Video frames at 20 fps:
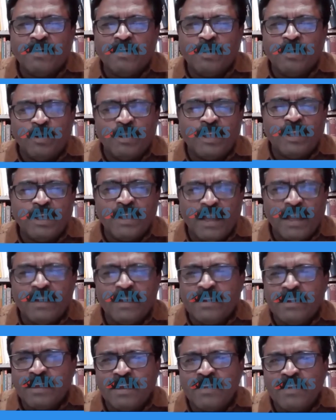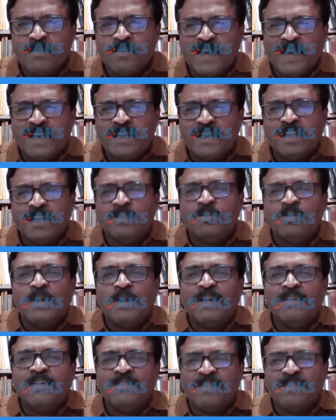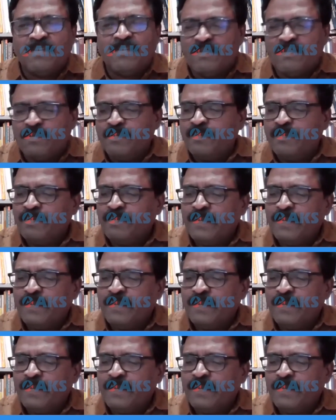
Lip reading: Do you think anything is being done through NSS?